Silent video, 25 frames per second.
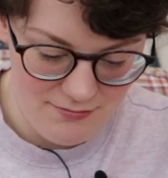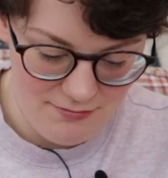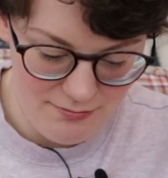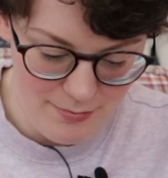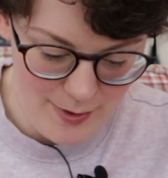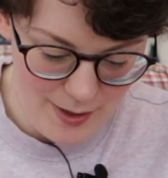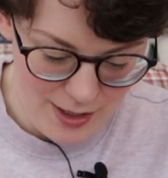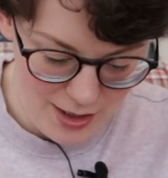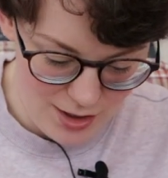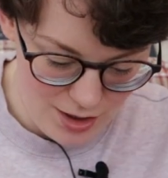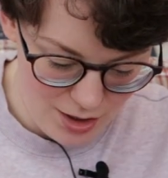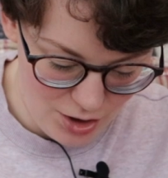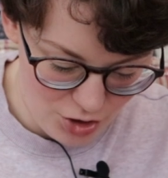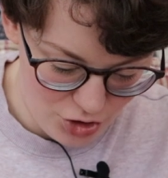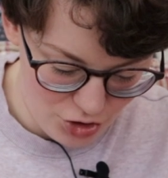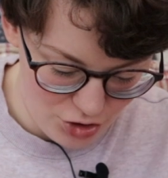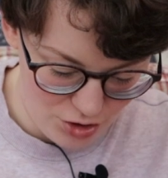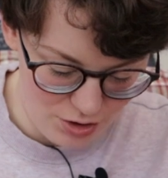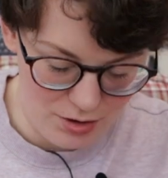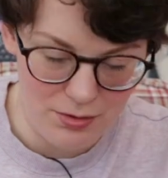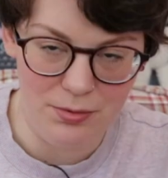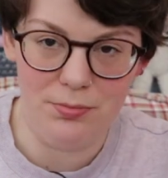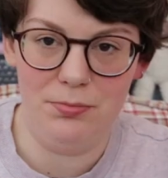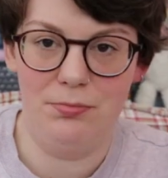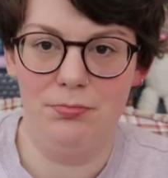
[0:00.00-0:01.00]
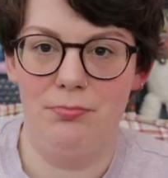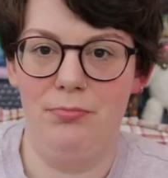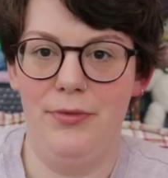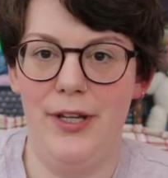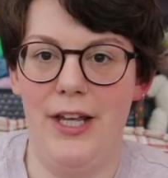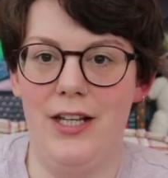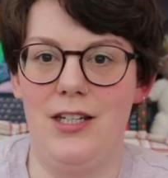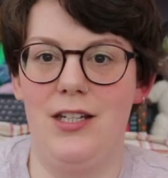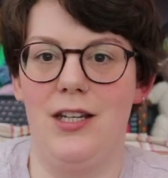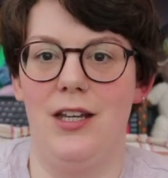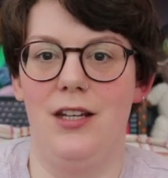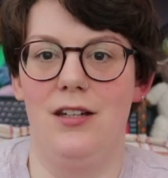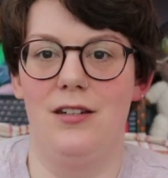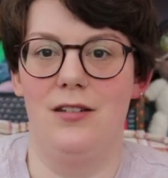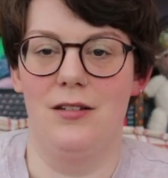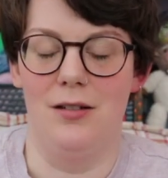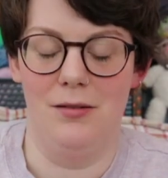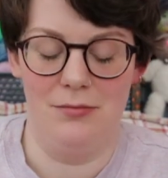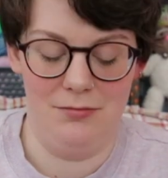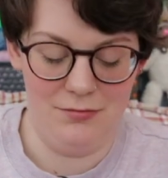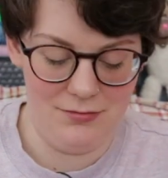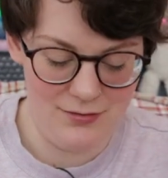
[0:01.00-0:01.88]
my initial knitted...